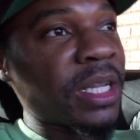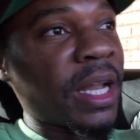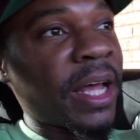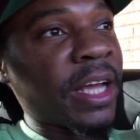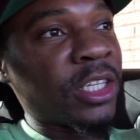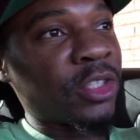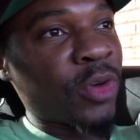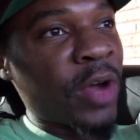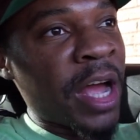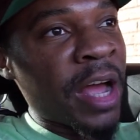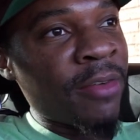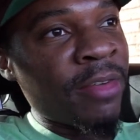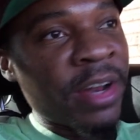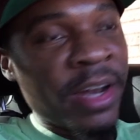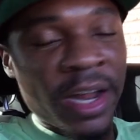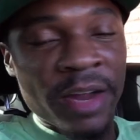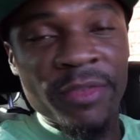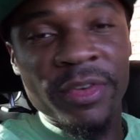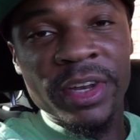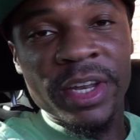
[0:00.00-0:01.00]
like driving it
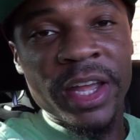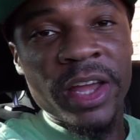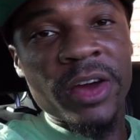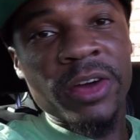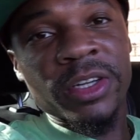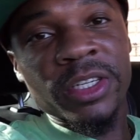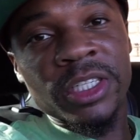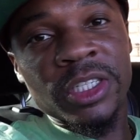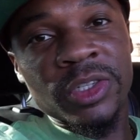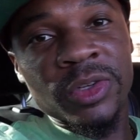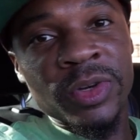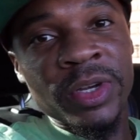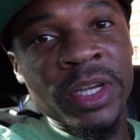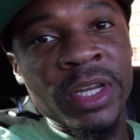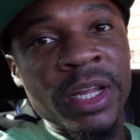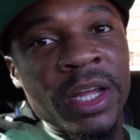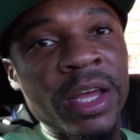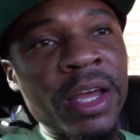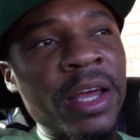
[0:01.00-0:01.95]
every day on the street